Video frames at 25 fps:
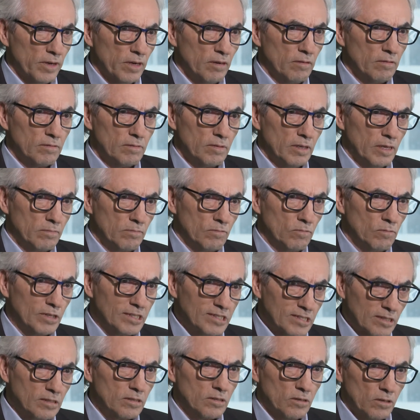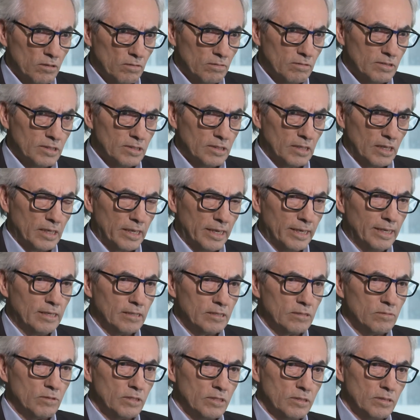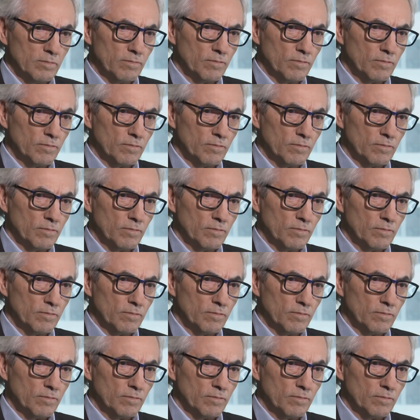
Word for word: now that wasn't always the case was,